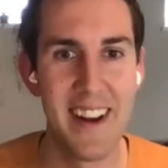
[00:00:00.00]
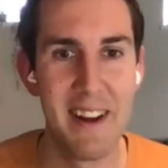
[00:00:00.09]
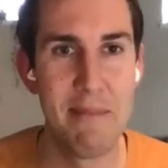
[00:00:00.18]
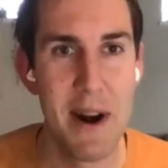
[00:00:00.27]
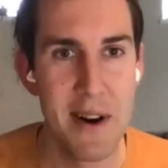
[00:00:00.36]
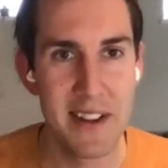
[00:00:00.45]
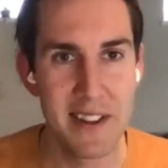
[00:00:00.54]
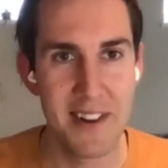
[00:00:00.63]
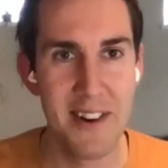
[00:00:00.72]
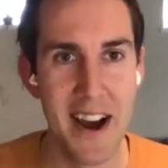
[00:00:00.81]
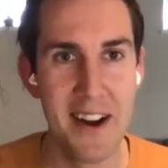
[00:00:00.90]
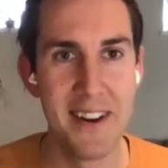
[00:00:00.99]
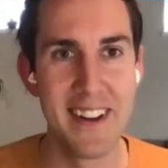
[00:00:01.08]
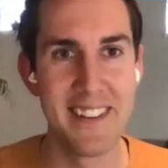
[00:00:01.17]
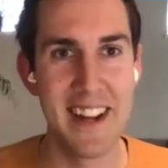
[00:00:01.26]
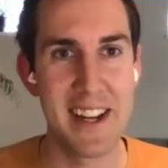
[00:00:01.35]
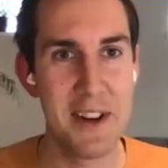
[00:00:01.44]
uh, berries around. And
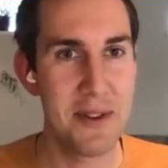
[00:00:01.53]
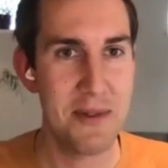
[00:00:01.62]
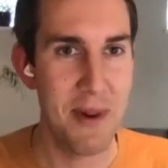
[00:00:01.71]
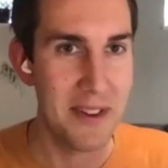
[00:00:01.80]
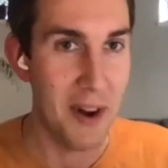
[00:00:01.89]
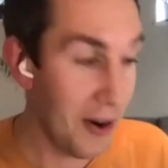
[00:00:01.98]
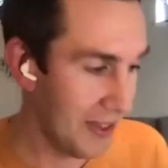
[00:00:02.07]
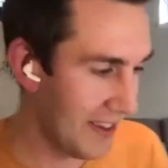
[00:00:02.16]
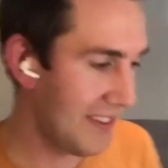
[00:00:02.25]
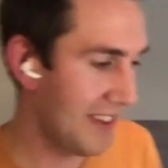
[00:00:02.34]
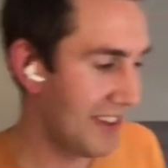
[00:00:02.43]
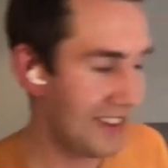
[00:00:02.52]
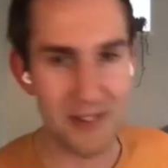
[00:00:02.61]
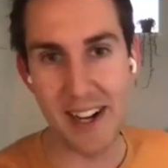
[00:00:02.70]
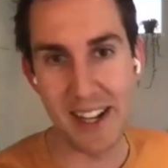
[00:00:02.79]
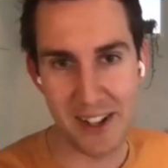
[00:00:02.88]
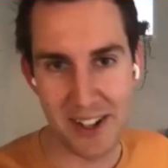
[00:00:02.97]
it's like, you just want to say, oh, this looks
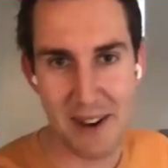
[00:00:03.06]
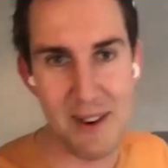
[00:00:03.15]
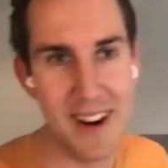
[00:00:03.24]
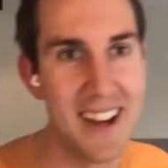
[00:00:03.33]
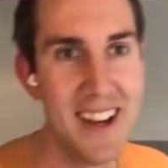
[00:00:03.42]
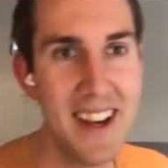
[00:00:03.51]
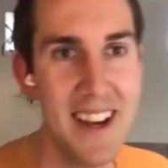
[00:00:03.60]
really good. I want to